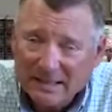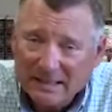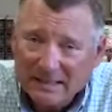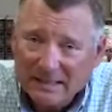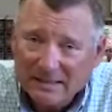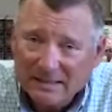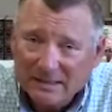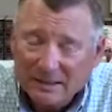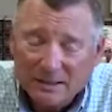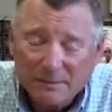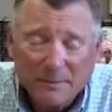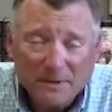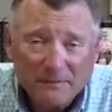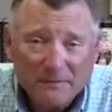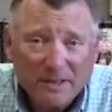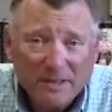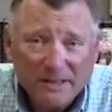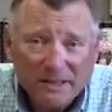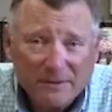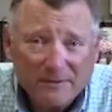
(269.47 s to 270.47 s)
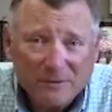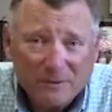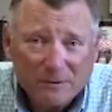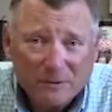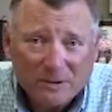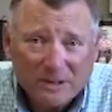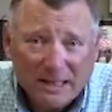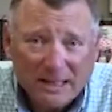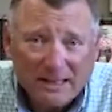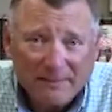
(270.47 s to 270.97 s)
It's going to be a very
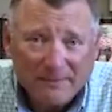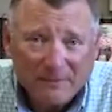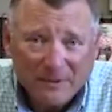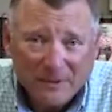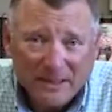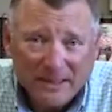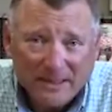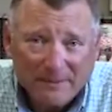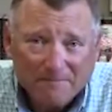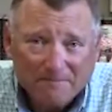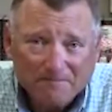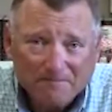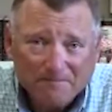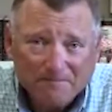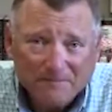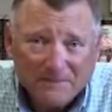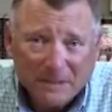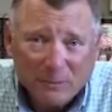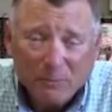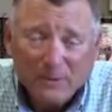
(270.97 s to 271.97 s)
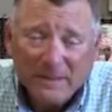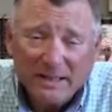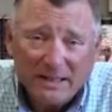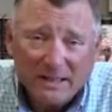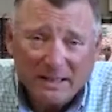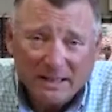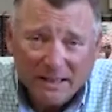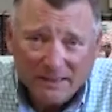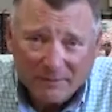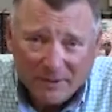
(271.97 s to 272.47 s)
difficult time for them, and we
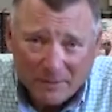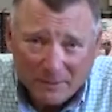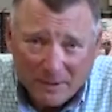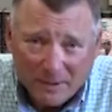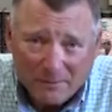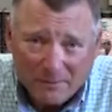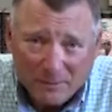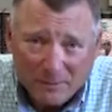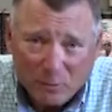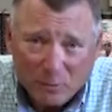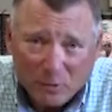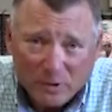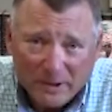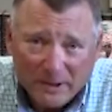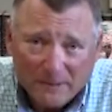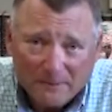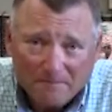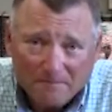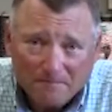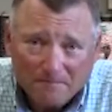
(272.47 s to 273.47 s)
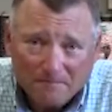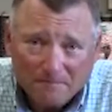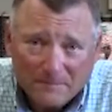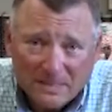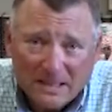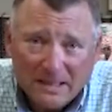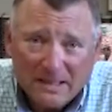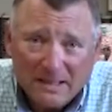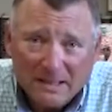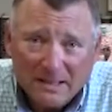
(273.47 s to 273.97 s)
need to lift them up in prayer.
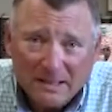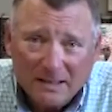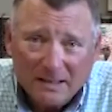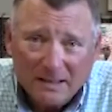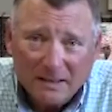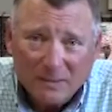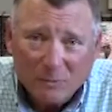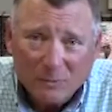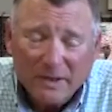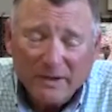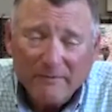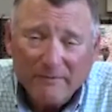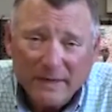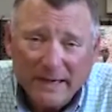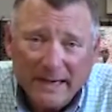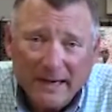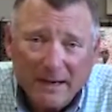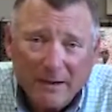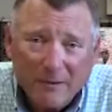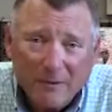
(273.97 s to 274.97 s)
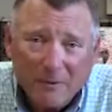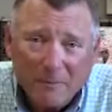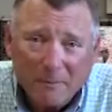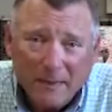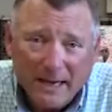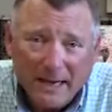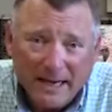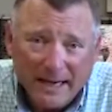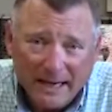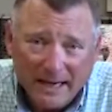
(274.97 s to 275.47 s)
We have now
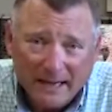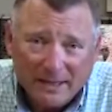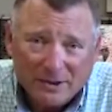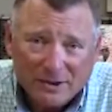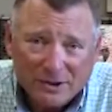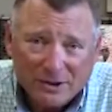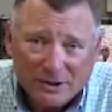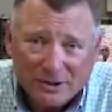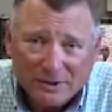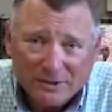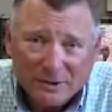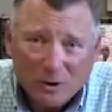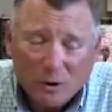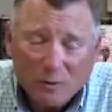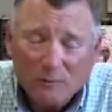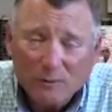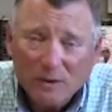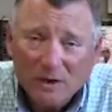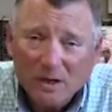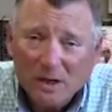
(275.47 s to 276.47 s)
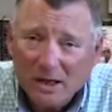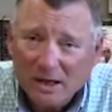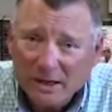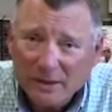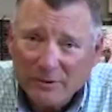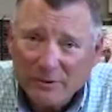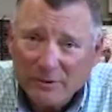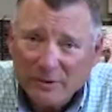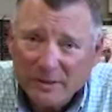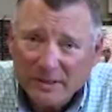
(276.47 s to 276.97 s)
passed over
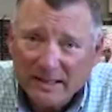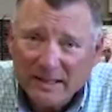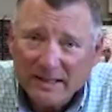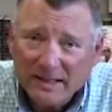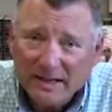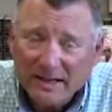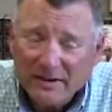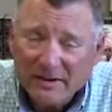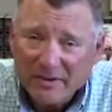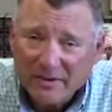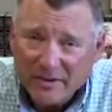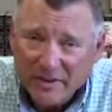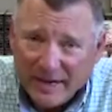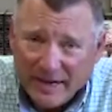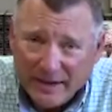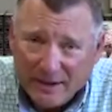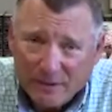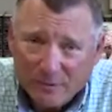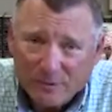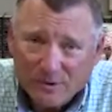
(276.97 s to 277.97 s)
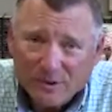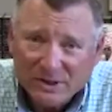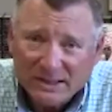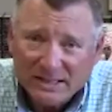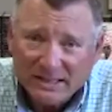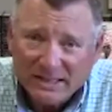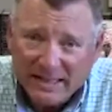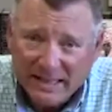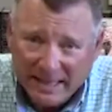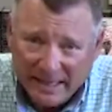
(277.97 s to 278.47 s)

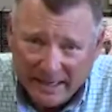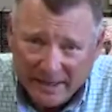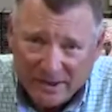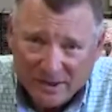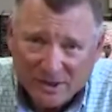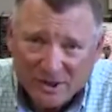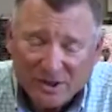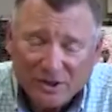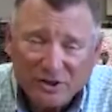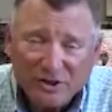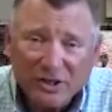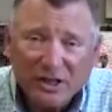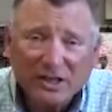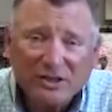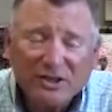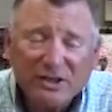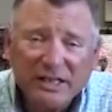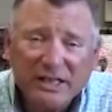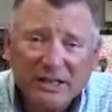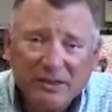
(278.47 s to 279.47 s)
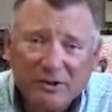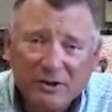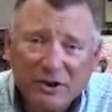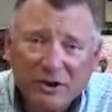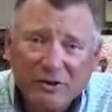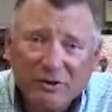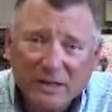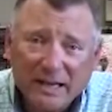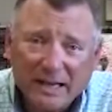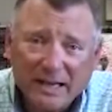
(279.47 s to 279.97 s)
100,000 deaths just here in the
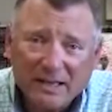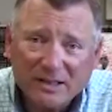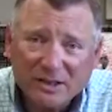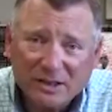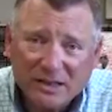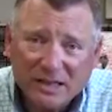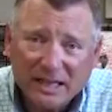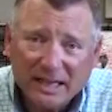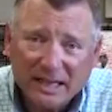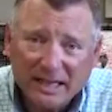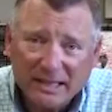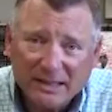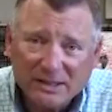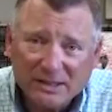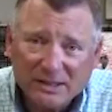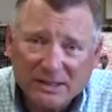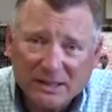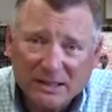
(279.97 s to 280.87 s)
United States